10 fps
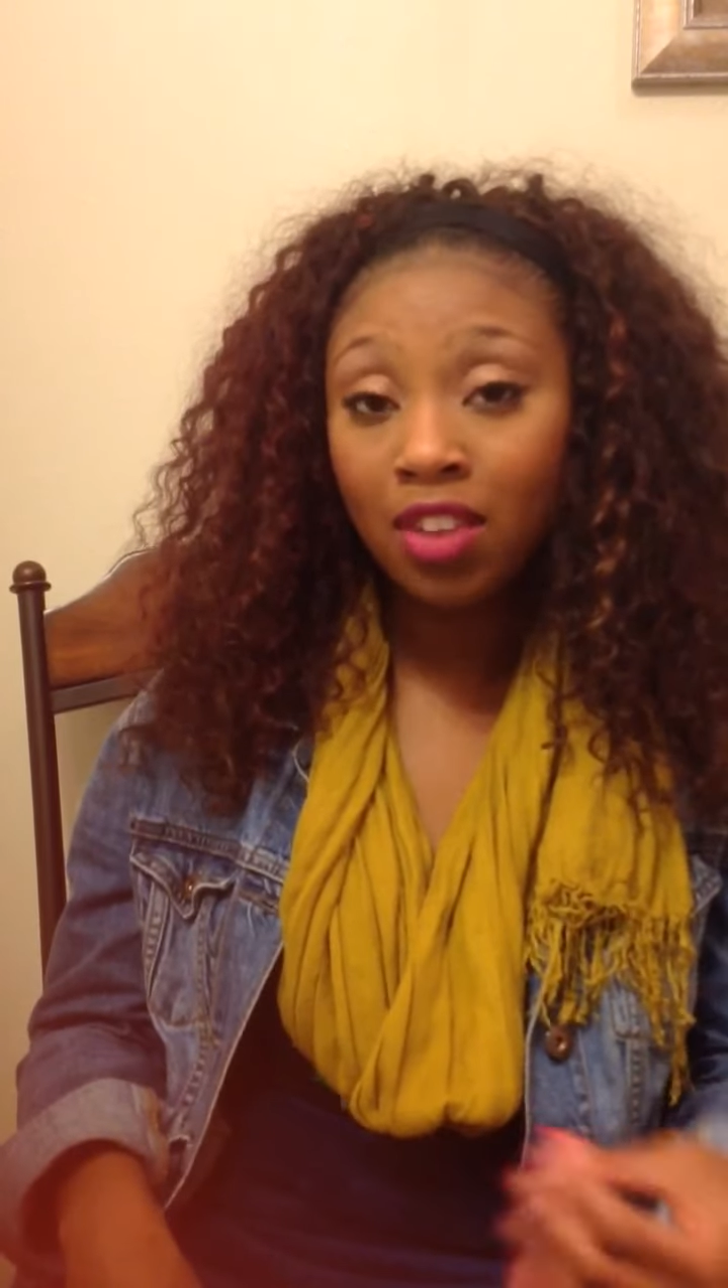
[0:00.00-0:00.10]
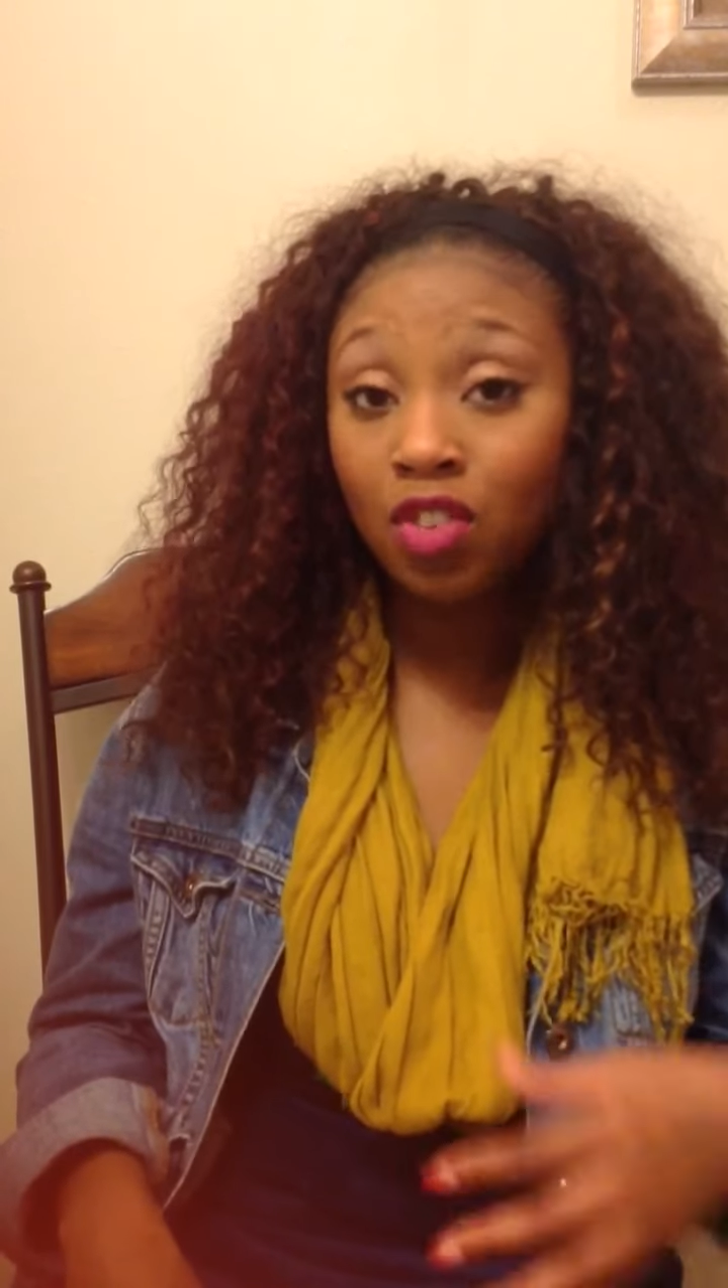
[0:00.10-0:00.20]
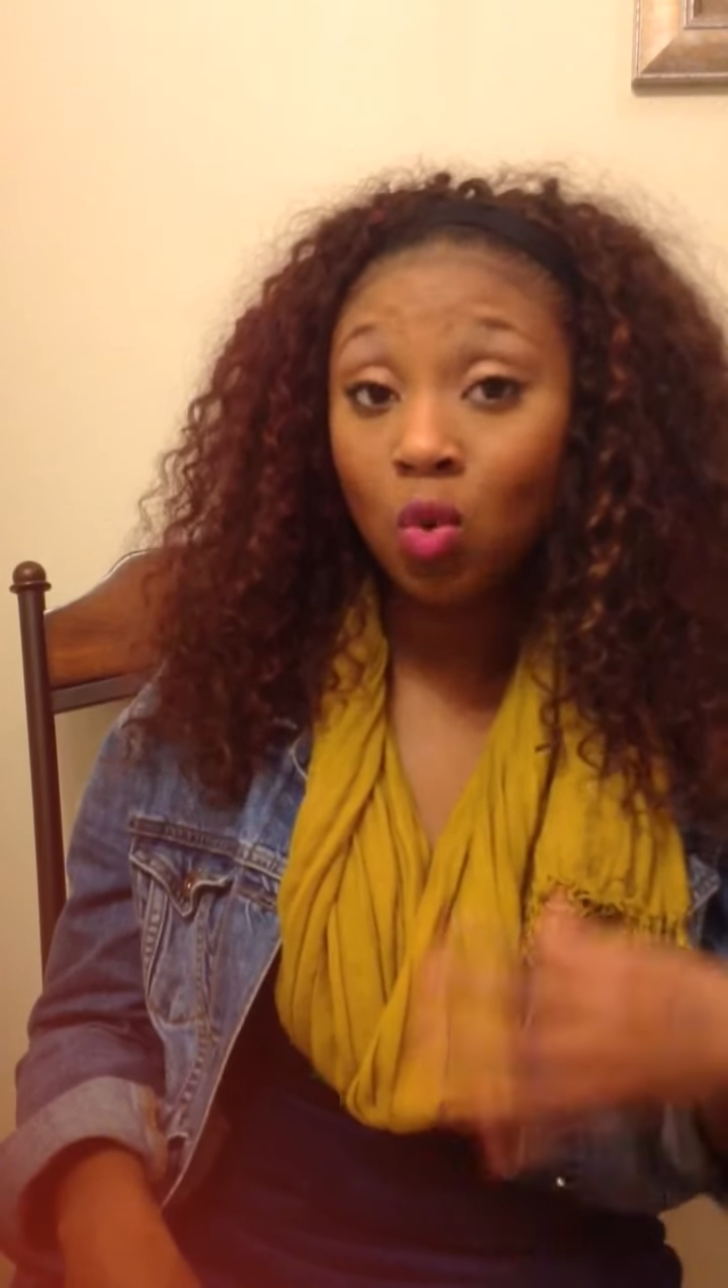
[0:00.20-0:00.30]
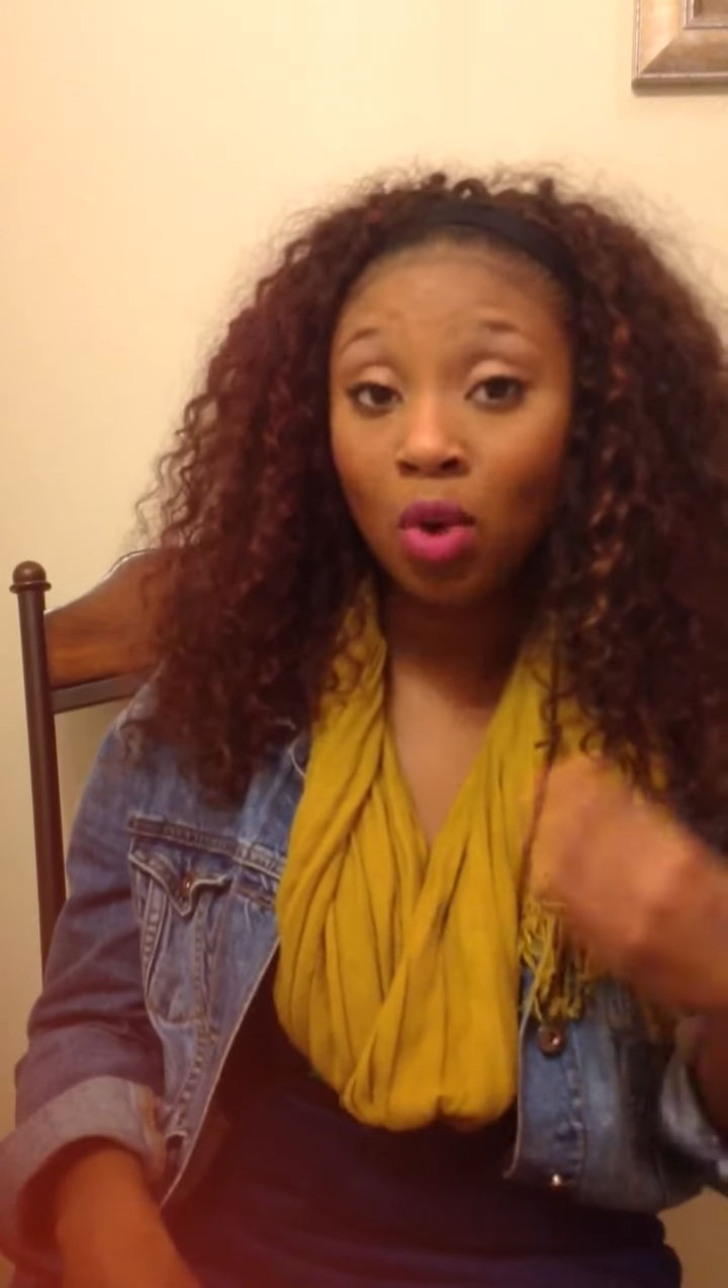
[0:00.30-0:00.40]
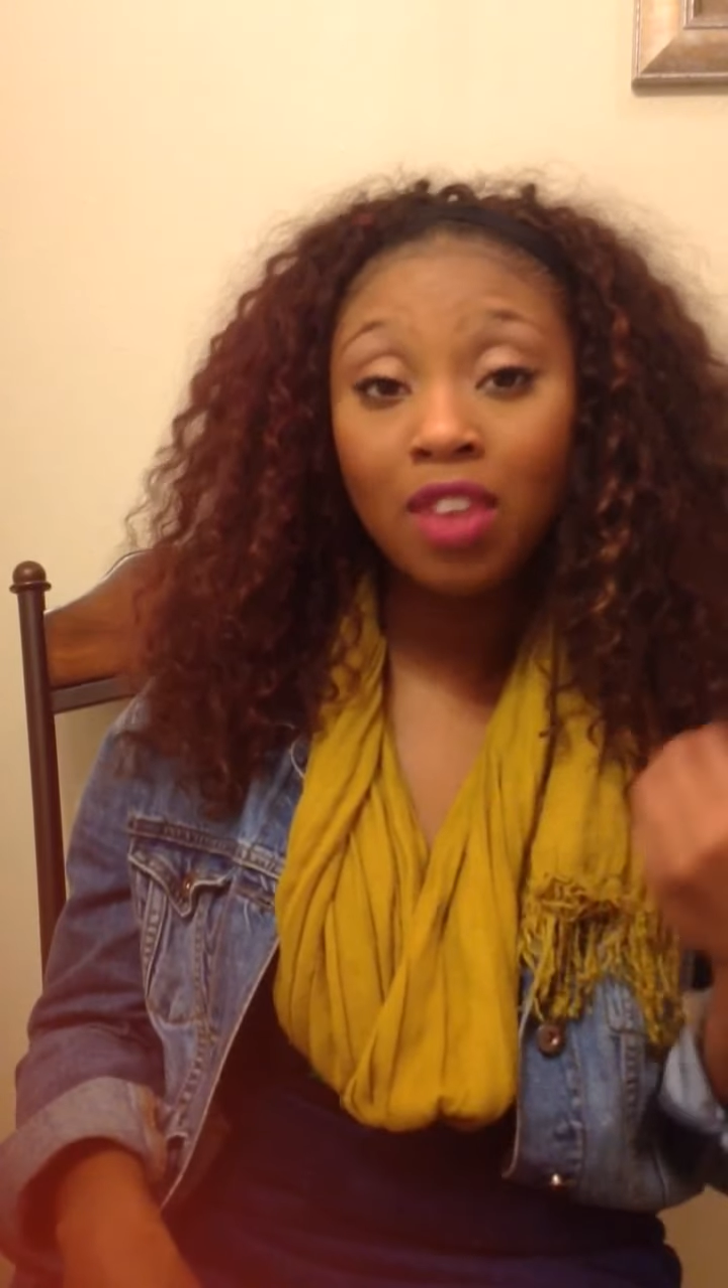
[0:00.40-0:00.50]
if
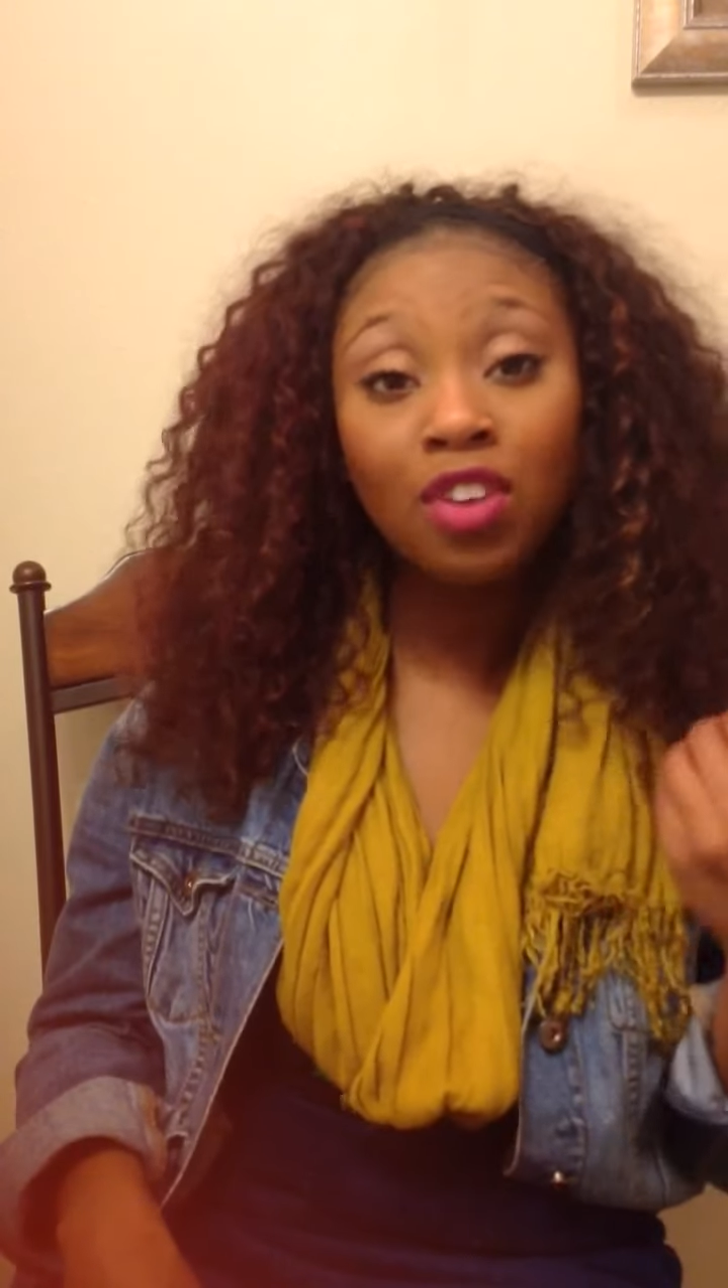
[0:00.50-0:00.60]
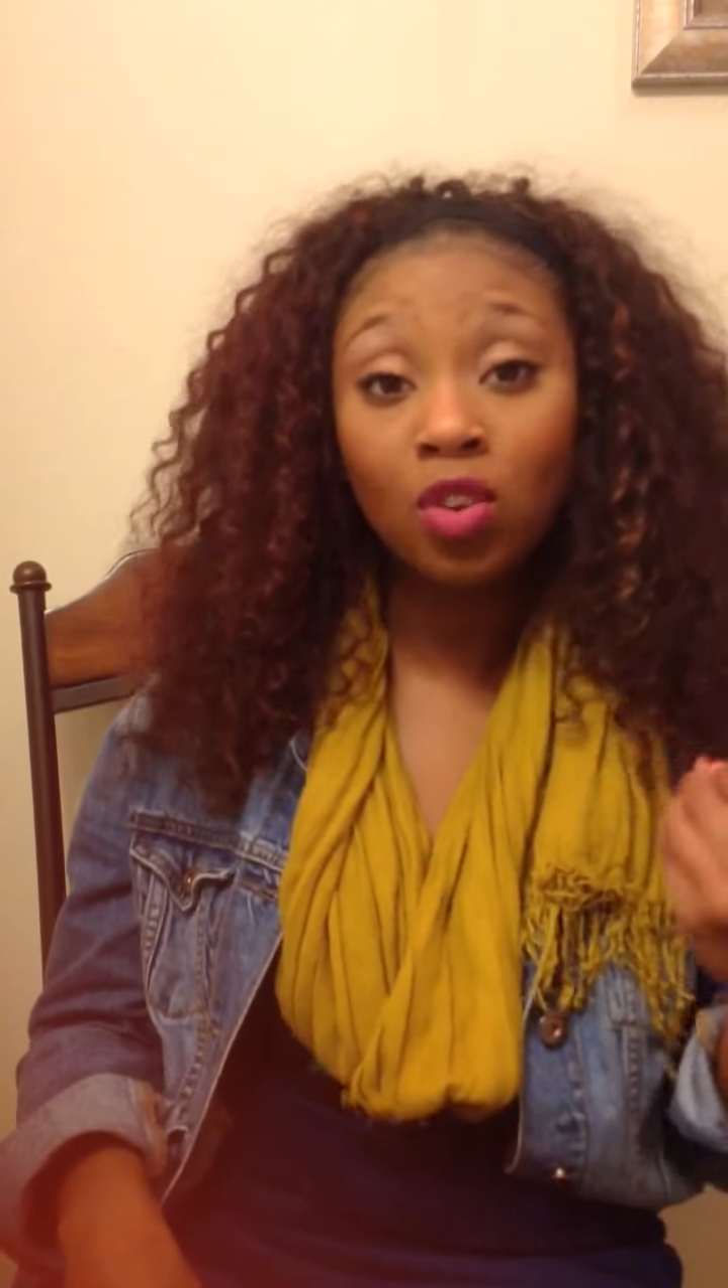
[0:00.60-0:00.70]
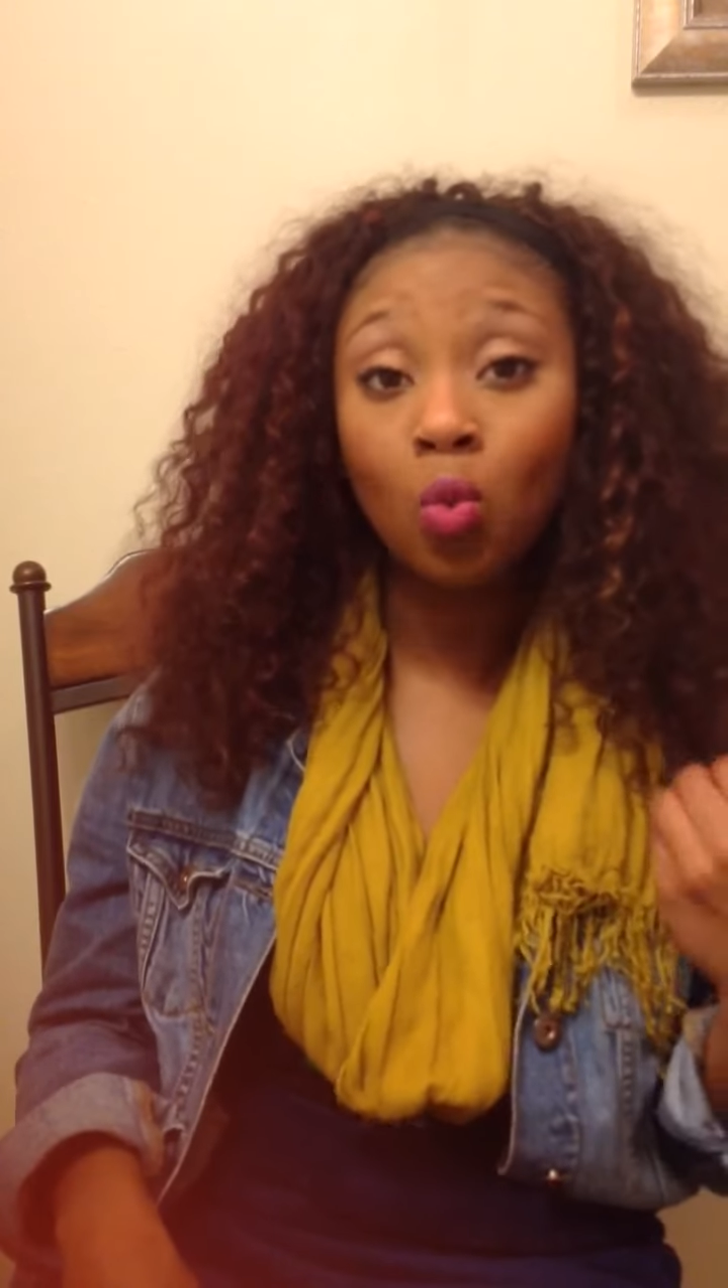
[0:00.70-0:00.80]
you have